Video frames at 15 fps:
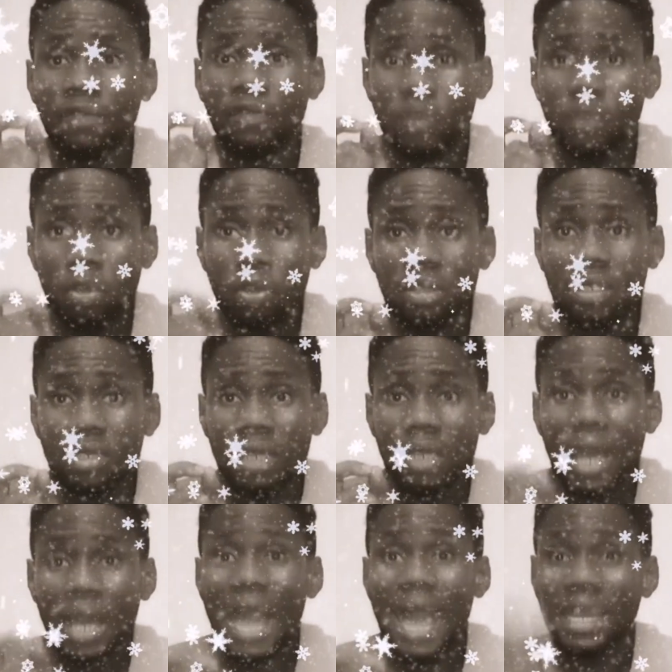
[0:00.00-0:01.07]
note
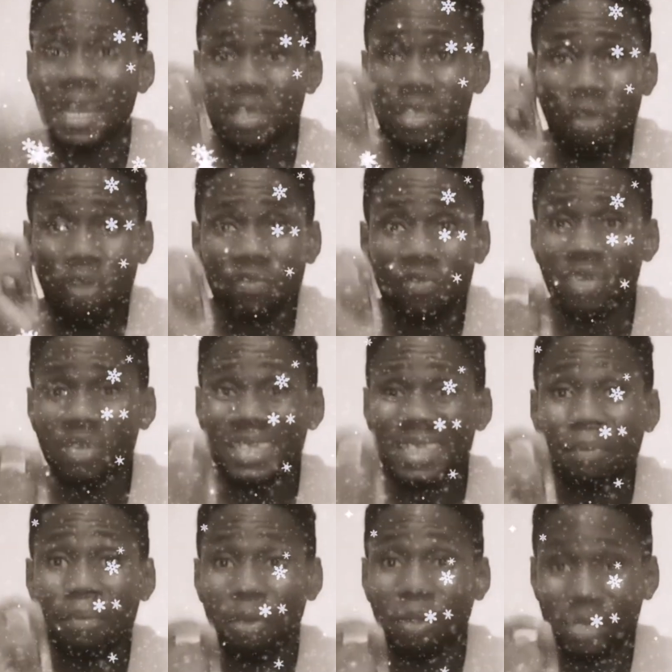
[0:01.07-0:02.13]
and it's of great
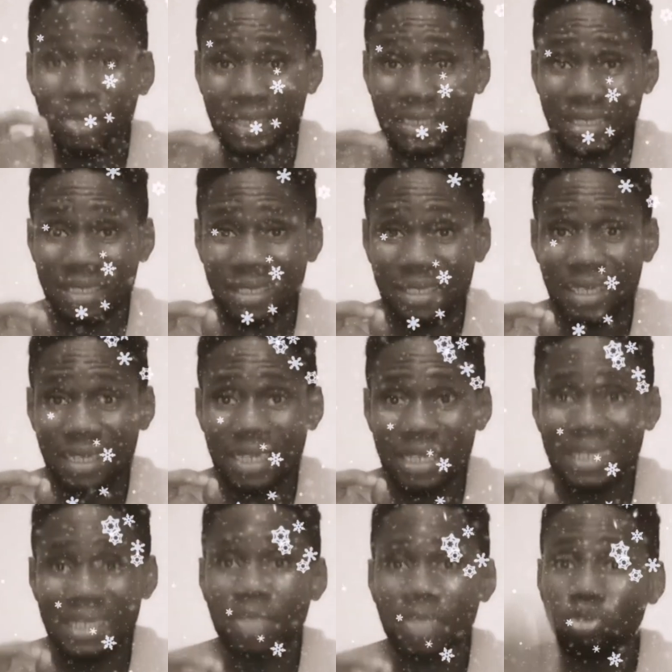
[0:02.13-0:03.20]
importance
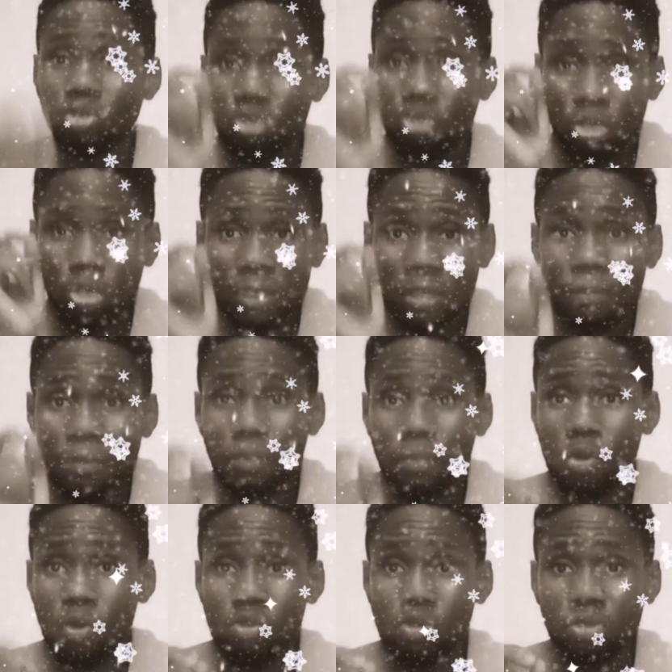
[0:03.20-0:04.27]
that you do not
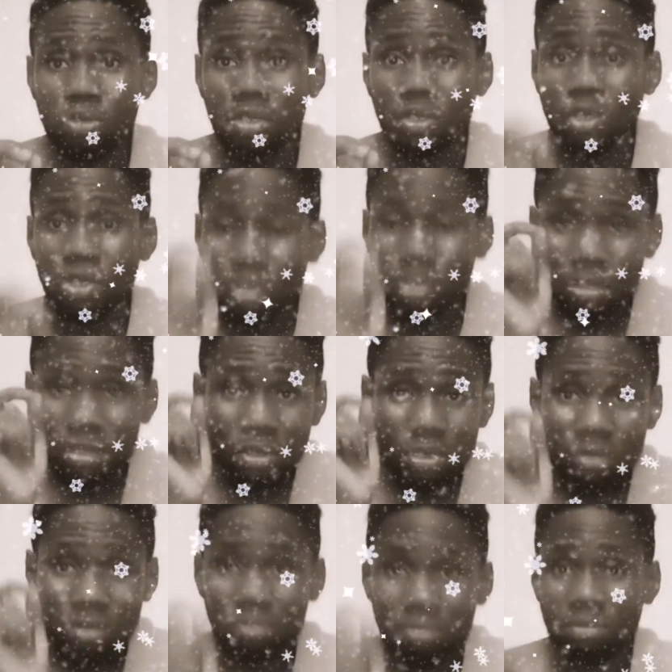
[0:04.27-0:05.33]
impose
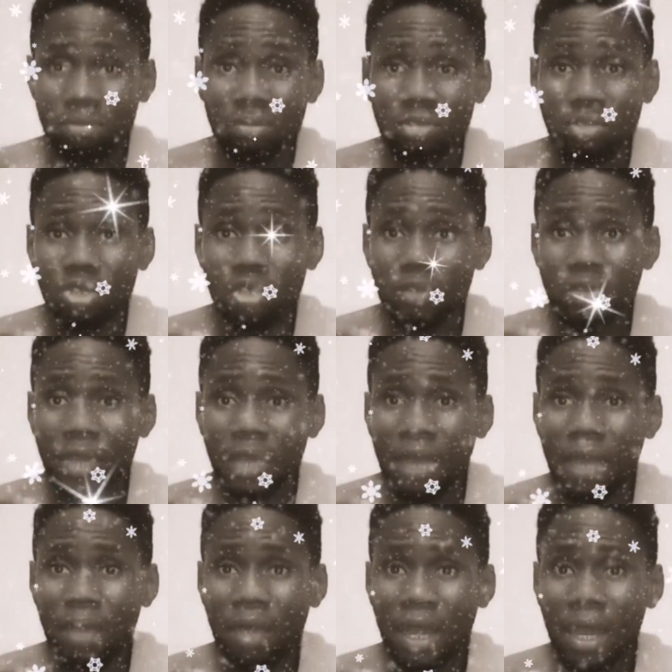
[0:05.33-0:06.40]
choice of a
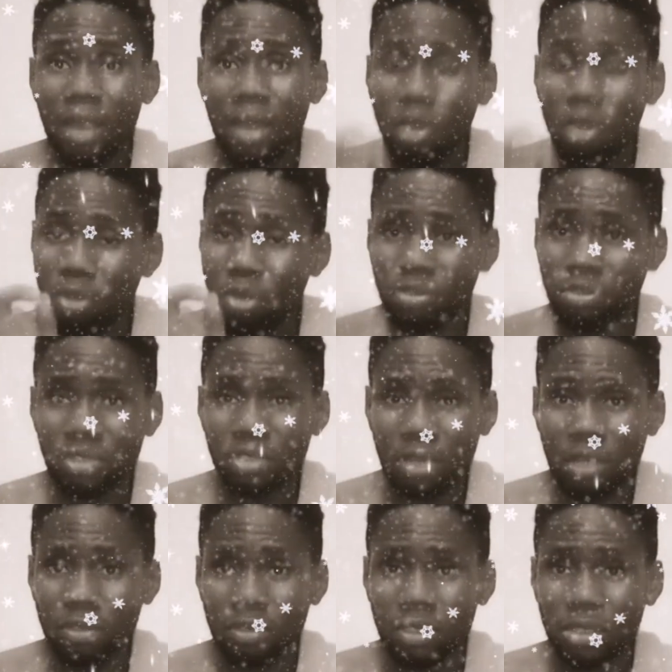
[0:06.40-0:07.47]
career on your
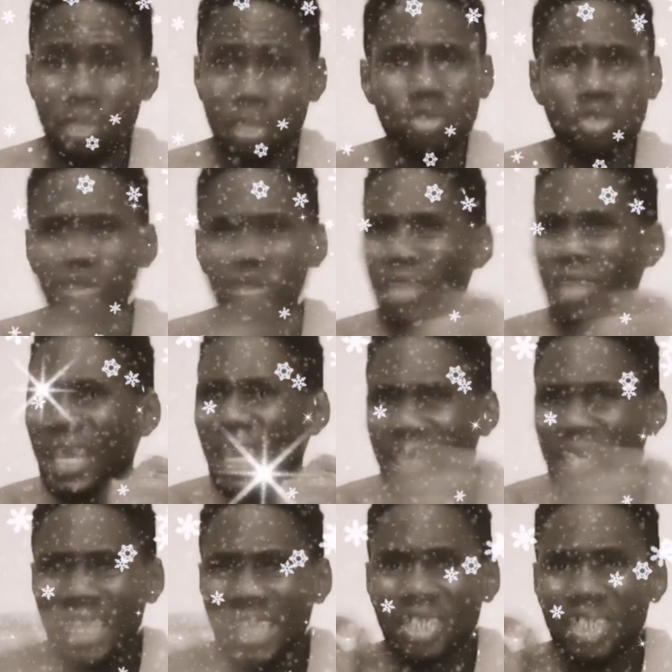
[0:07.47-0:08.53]
child. Do not
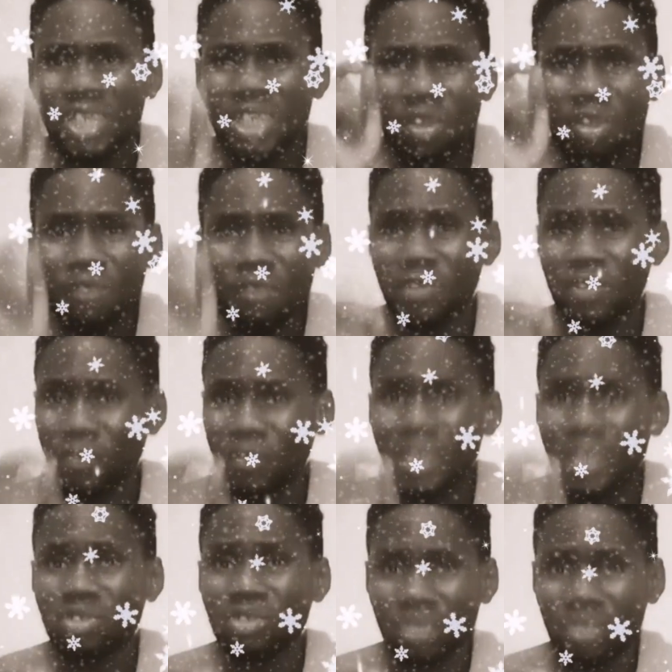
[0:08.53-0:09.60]
engage in conflict of
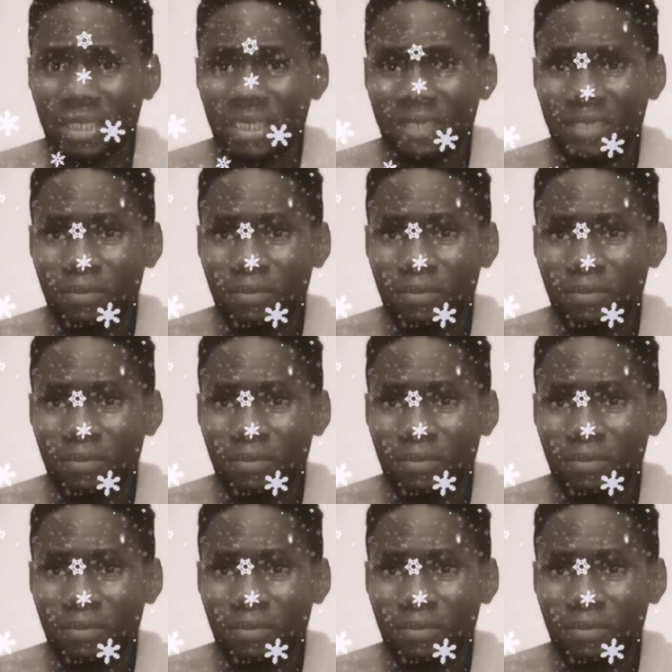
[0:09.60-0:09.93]
interest.